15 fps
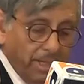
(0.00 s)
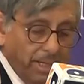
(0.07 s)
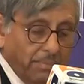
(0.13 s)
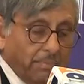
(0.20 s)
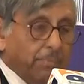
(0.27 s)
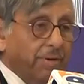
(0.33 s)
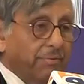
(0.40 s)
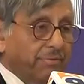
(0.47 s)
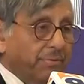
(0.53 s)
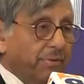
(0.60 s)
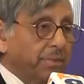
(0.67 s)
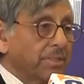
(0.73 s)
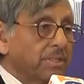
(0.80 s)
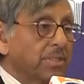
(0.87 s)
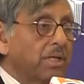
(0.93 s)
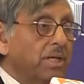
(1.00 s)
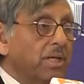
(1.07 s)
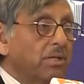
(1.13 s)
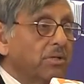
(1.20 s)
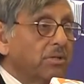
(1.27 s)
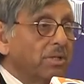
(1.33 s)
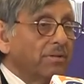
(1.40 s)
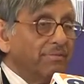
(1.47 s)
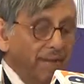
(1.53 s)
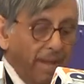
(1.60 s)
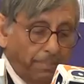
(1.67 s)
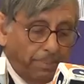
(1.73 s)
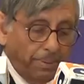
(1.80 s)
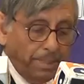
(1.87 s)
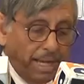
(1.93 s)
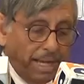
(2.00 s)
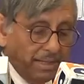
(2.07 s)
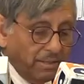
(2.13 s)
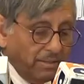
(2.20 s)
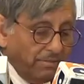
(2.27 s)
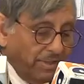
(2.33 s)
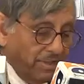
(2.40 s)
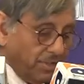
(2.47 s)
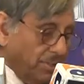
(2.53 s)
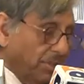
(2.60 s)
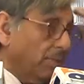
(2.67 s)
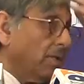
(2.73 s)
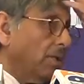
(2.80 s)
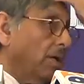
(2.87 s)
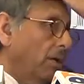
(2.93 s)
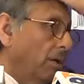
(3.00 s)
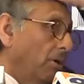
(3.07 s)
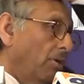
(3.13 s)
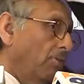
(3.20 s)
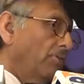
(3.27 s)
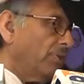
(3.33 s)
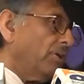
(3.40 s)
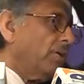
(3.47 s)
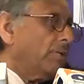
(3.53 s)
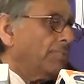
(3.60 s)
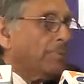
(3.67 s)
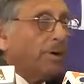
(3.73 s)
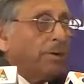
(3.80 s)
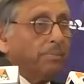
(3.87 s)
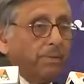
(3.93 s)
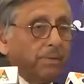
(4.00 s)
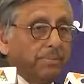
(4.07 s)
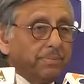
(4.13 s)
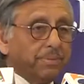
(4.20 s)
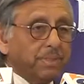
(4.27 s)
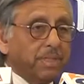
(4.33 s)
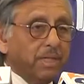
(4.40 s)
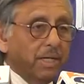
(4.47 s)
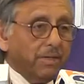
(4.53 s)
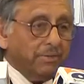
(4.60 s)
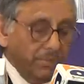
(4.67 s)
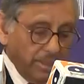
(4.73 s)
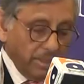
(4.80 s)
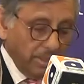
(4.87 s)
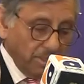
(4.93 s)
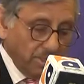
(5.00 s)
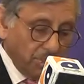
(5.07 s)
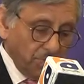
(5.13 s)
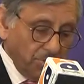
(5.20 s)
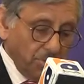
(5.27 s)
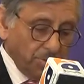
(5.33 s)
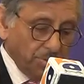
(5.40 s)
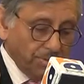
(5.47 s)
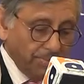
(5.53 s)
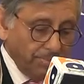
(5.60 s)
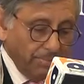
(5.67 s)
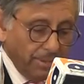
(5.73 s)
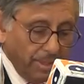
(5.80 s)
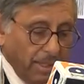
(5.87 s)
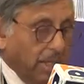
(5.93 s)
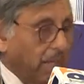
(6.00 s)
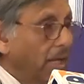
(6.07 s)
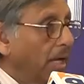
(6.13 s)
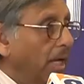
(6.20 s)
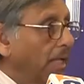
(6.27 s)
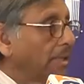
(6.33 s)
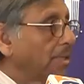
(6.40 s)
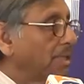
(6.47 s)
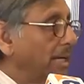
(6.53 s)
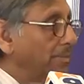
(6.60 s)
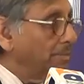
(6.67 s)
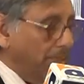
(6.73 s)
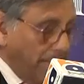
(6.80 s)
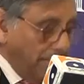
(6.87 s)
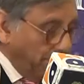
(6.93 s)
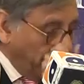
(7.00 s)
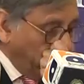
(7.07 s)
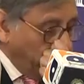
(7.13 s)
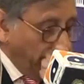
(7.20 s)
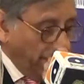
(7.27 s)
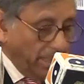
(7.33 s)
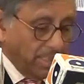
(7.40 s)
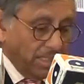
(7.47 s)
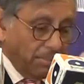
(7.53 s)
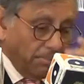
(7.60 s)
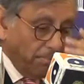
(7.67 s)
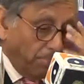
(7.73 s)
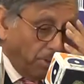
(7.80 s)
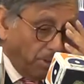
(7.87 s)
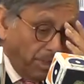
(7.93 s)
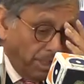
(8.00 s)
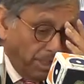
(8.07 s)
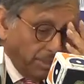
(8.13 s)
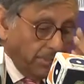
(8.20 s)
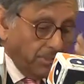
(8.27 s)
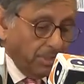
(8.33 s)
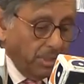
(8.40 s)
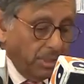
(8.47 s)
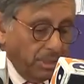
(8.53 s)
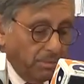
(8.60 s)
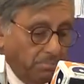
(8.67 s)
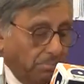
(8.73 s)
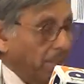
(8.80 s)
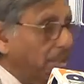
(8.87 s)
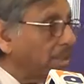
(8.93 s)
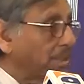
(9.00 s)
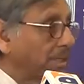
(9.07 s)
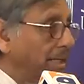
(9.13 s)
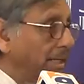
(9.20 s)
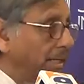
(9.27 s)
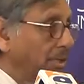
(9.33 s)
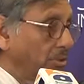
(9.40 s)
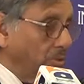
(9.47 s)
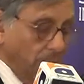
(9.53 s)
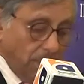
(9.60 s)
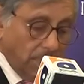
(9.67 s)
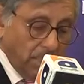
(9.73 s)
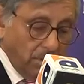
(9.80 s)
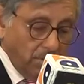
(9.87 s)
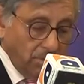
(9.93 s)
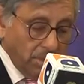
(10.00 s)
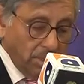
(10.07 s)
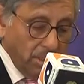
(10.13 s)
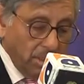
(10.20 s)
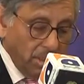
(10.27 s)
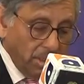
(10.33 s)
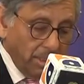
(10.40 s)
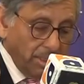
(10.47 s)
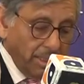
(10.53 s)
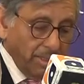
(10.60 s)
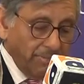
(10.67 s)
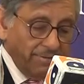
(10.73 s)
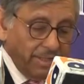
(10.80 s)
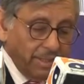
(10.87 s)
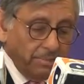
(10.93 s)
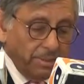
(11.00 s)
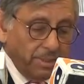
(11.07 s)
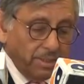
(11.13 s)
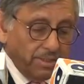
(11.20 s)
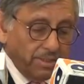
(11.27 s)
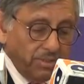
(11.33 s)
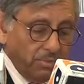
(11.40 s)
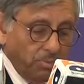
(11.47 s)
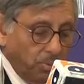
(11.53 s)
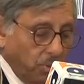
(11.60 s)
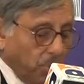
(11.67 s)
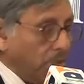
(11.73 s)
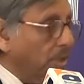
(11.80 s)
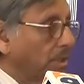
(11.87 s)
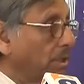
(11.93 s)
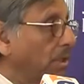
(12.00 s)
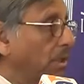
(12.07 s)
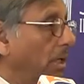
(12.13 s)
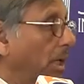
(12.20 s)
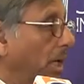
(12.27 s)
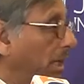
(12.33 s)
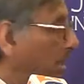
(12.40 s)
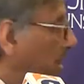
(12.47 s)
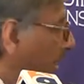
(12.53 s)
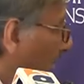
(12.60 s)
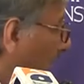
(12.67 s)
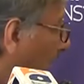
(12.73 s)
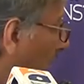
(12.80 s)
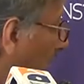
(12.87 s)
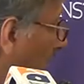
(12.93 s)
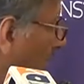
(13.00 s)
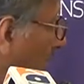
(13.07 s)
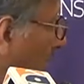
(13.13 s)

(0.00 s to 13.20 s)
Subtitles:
in preference to the vapid aggravation of real problems and real issues. At the same time, creating bondage must take into account the availability of water at the required